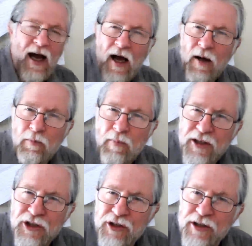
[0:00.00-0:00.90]
how
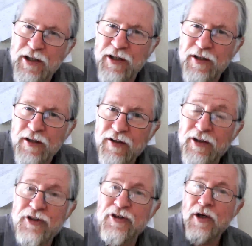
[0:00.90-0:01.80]
much did
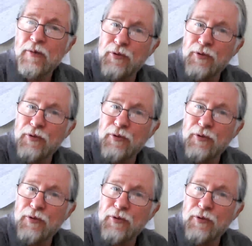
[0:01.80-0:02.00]
this